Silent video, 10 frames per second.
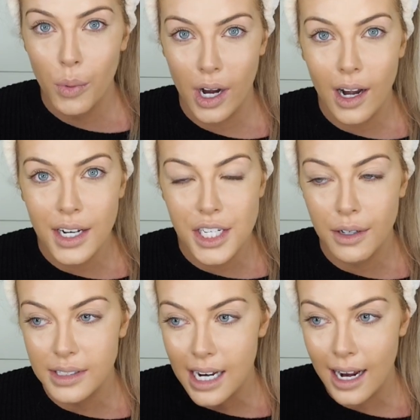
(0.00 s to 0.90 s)
What I like to do
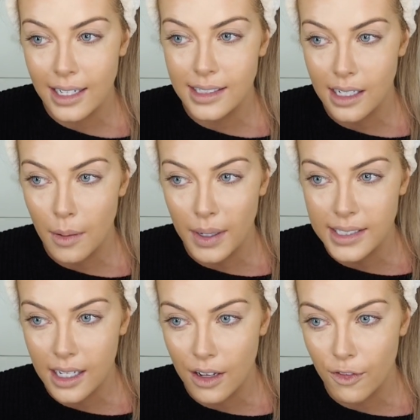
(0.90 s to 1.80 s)
is let it sit on my
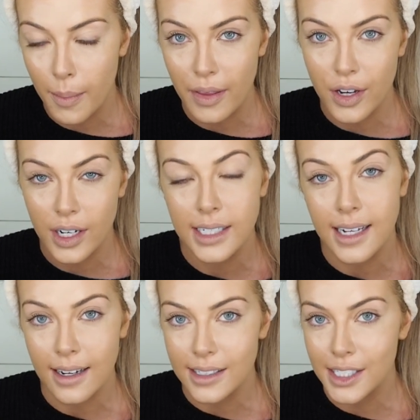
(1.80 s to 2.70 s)
skin for about 30
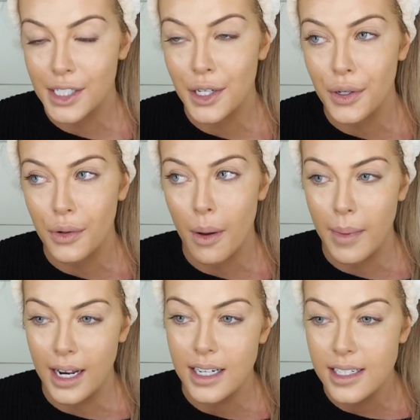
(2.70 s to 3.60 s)
seconds to a
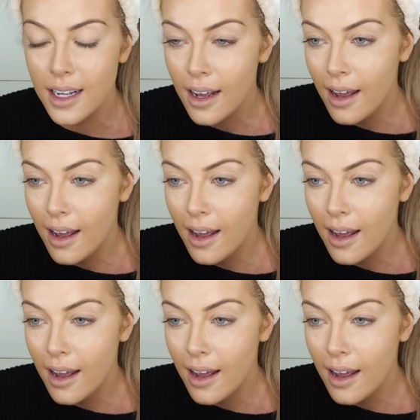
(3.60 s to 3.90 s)
minute,